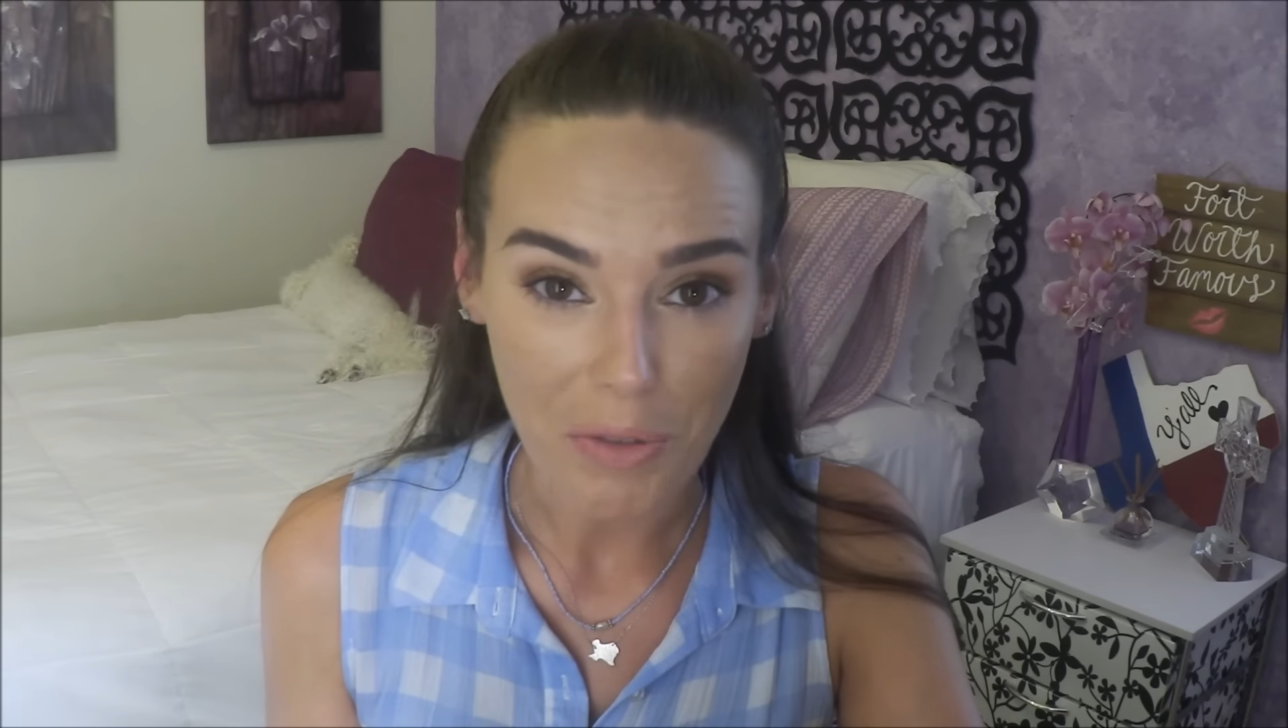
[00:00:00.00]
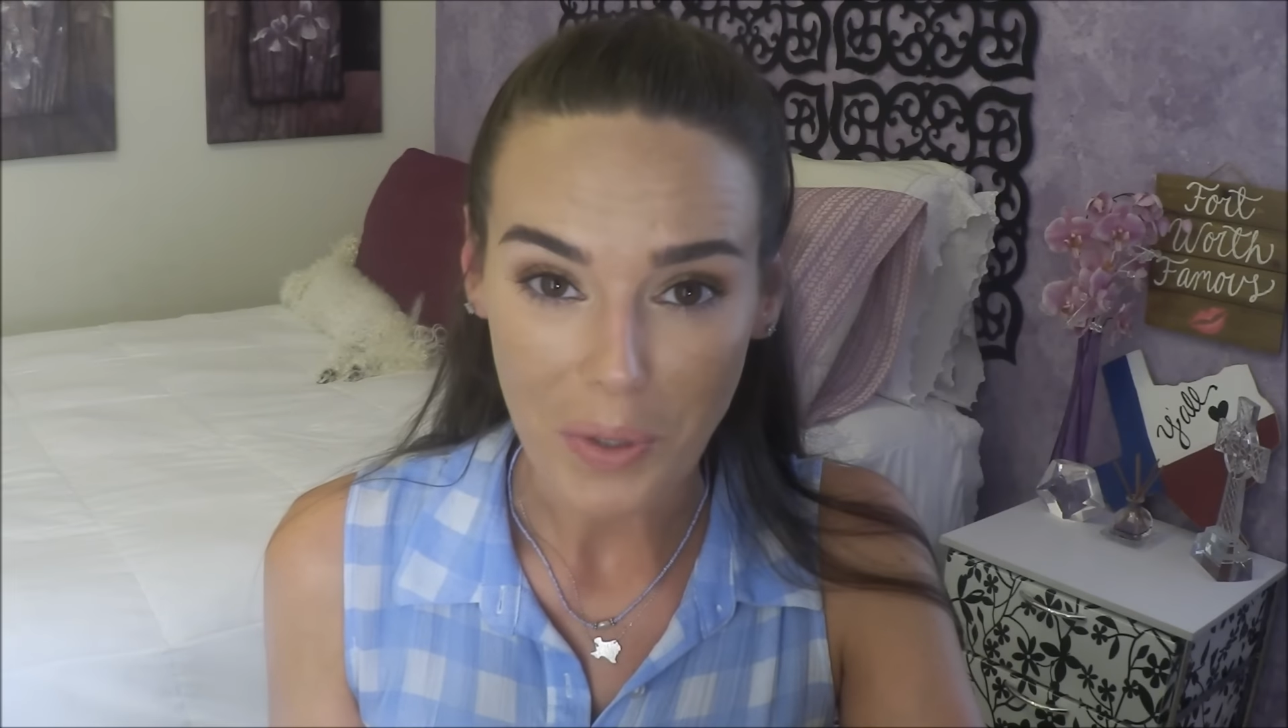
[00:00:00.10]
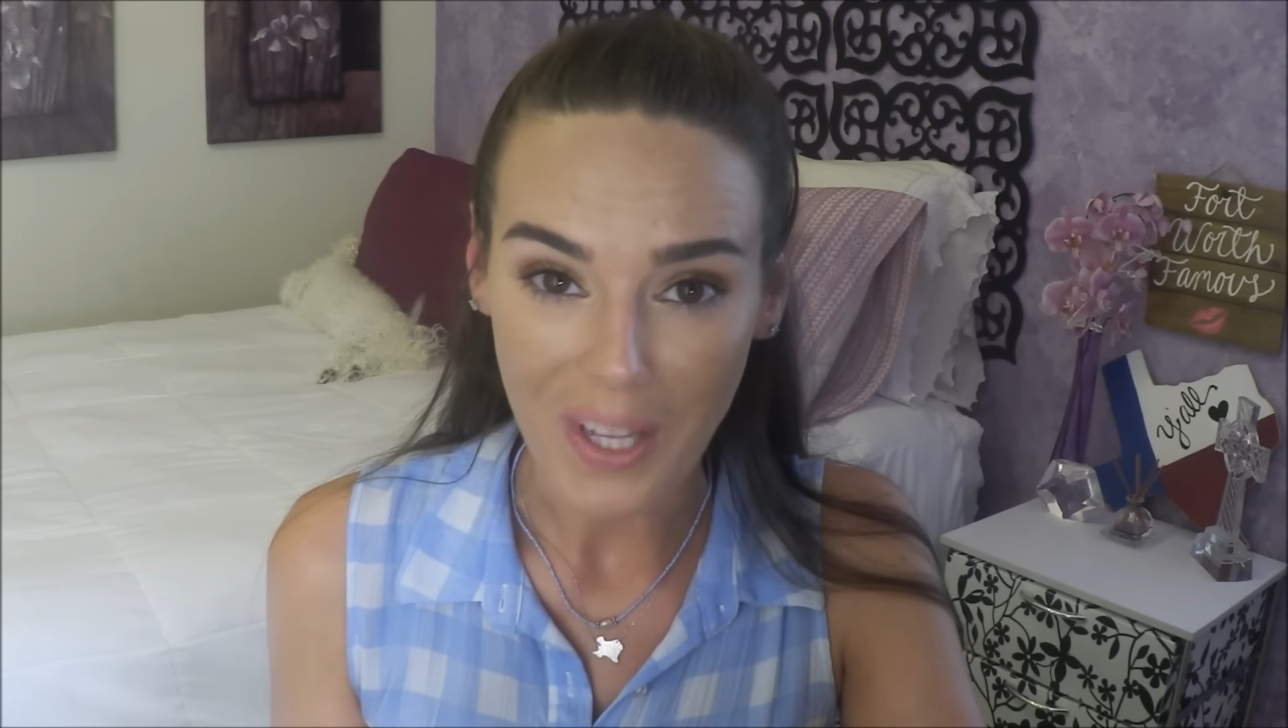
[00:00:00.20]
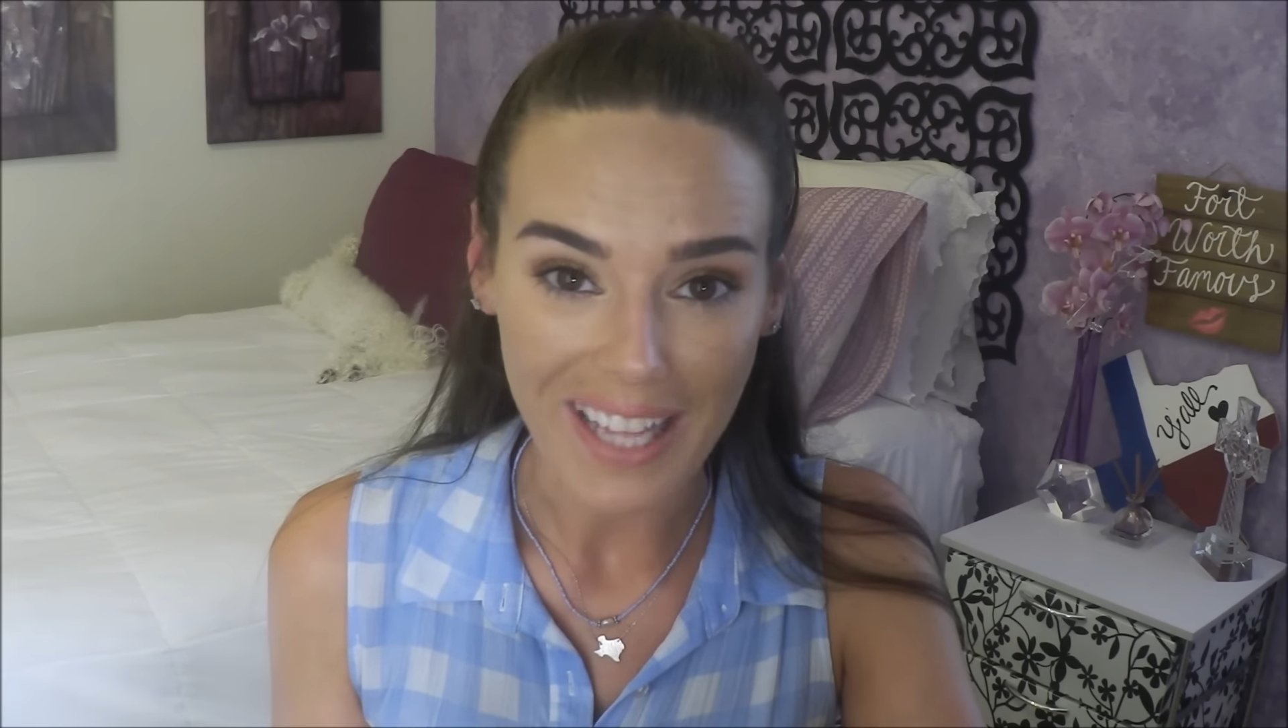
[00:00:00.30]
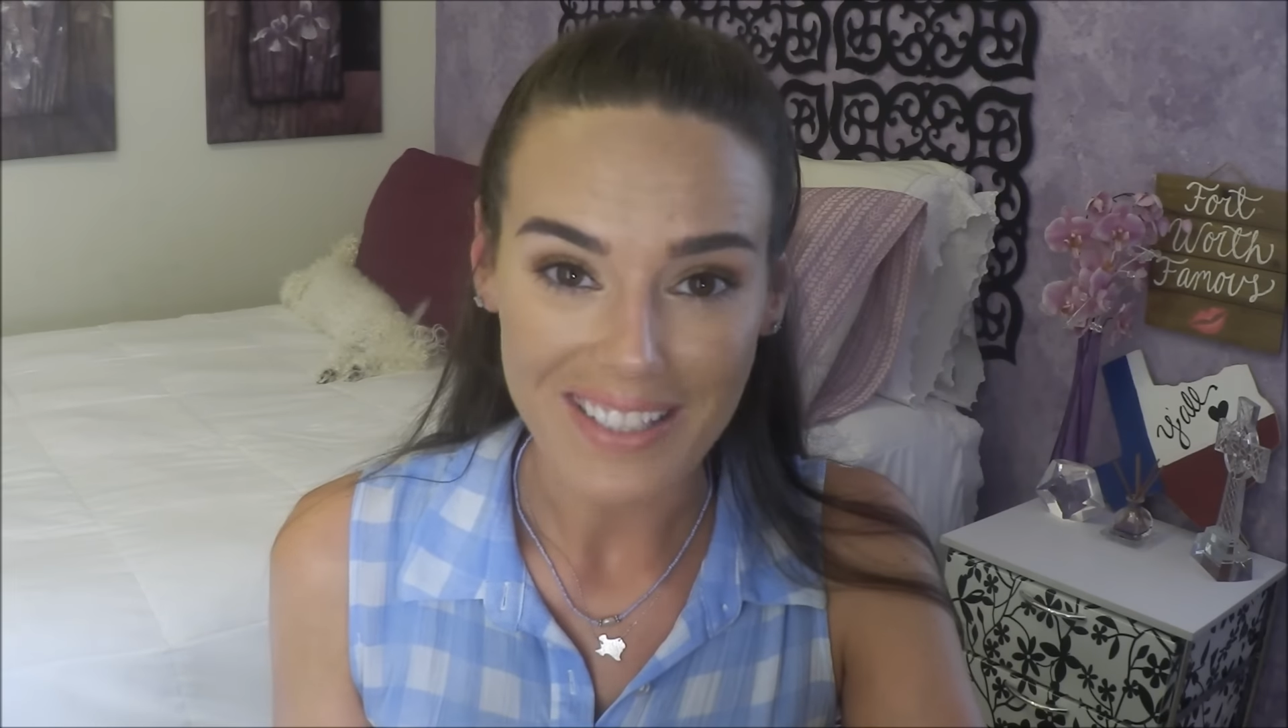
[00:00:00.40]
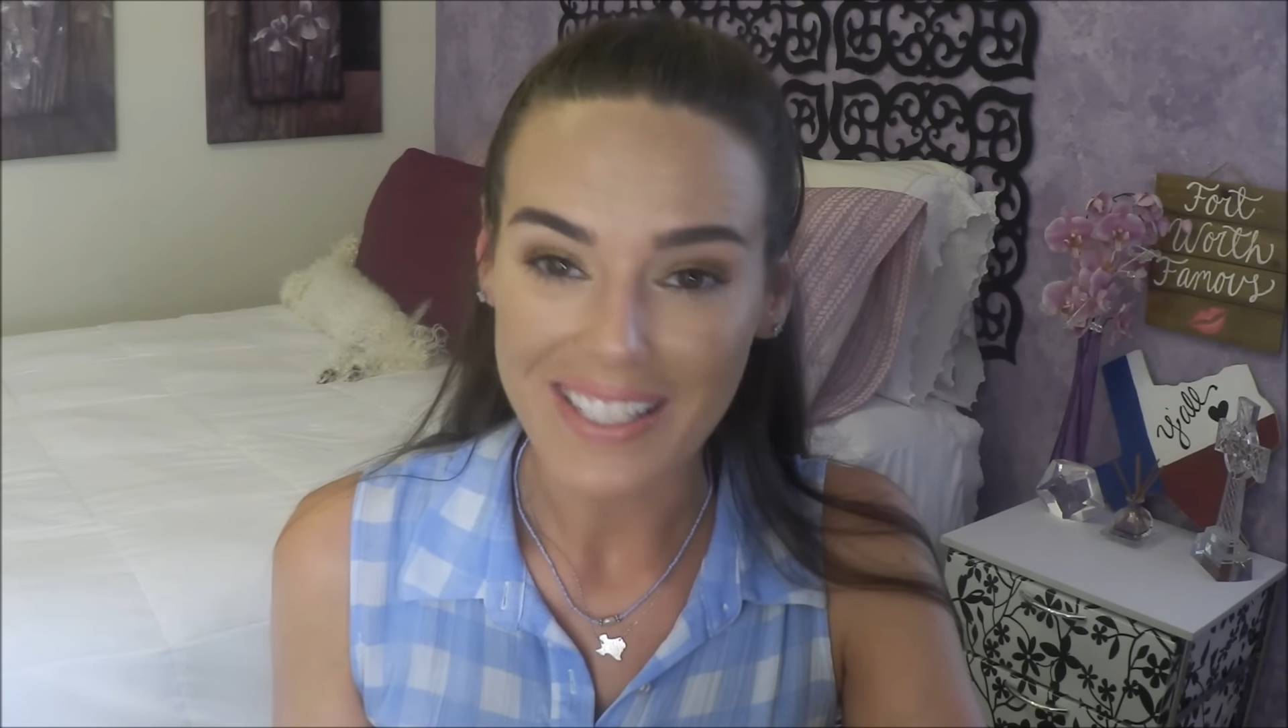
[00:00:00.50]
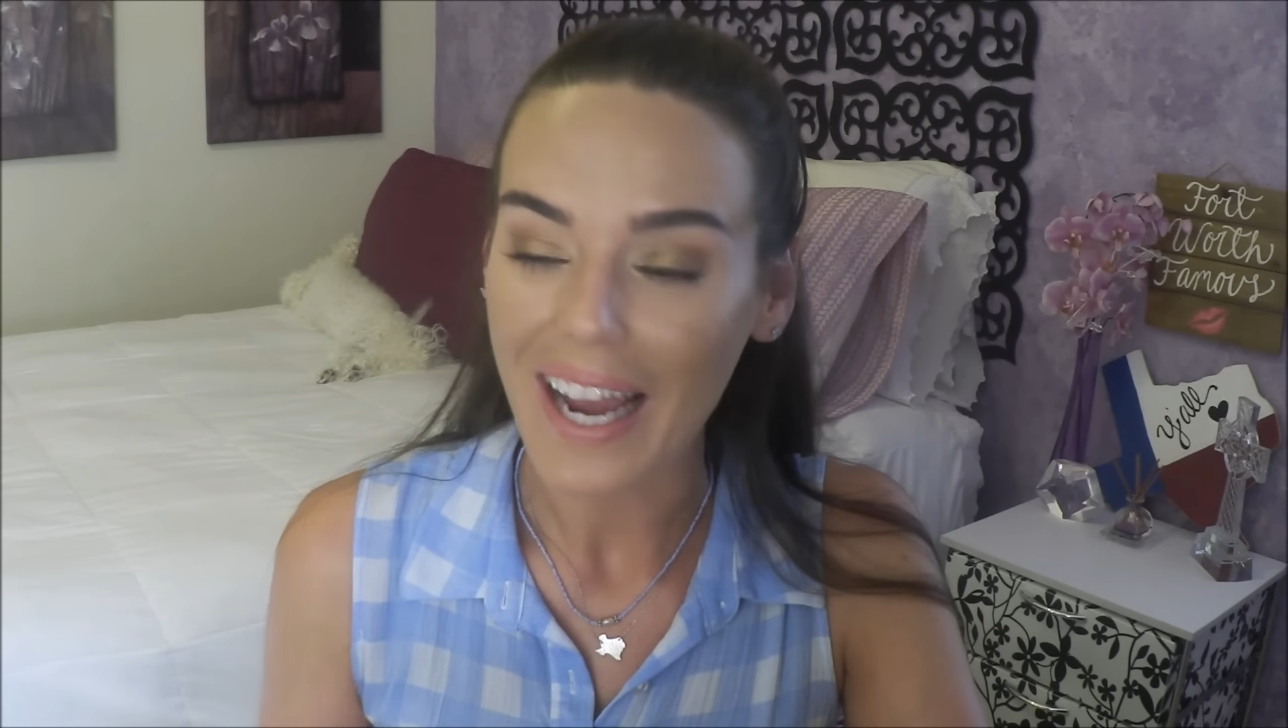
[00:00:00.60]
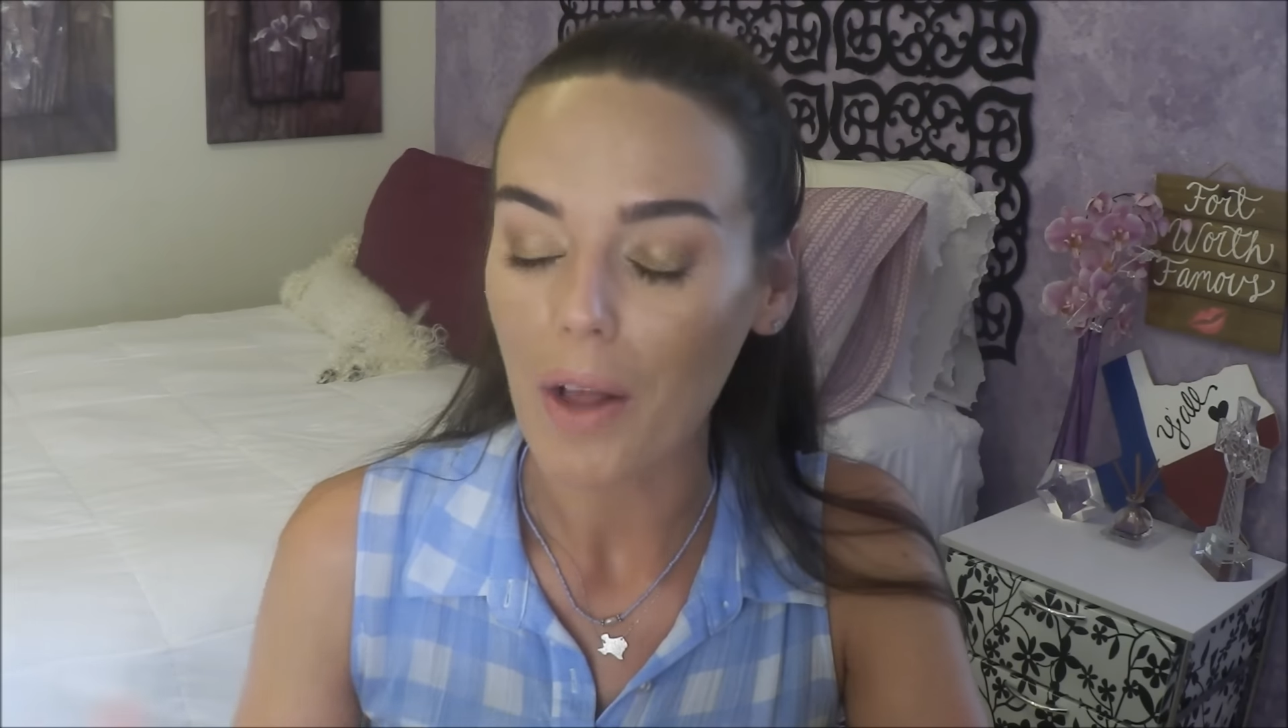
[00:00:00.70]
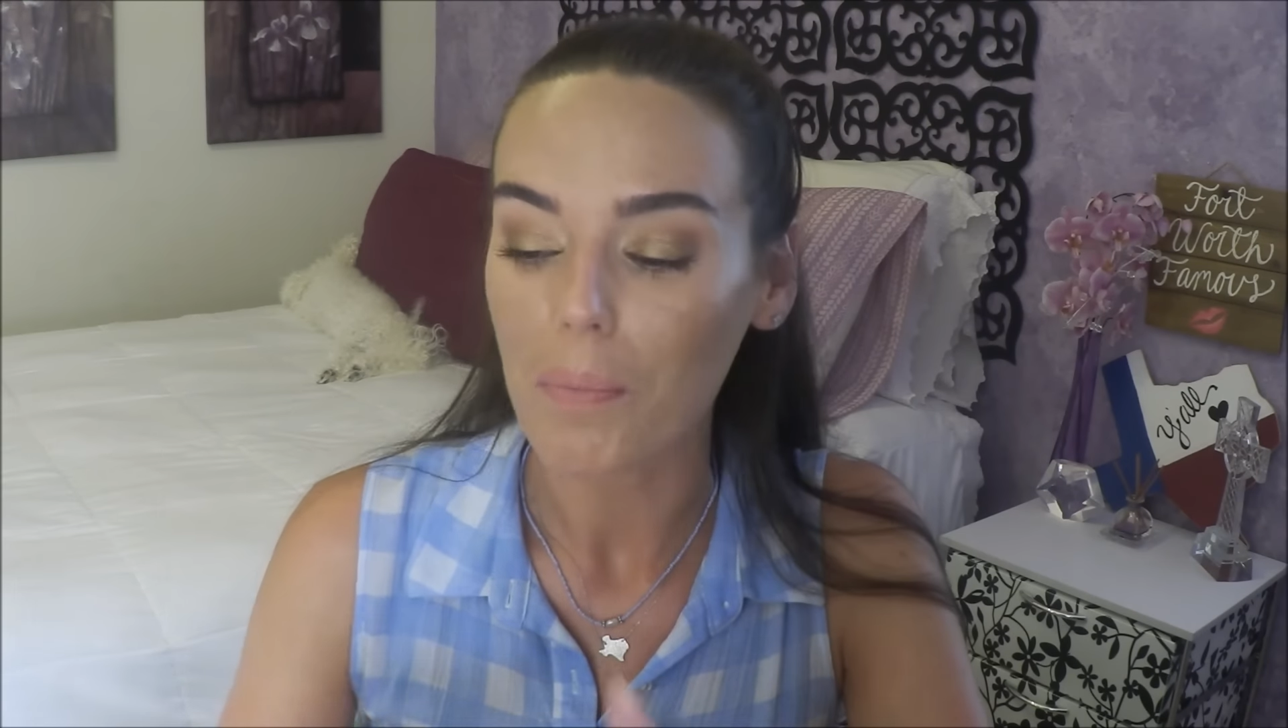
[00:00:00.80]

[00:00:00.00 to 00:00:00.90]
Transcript: roulette style.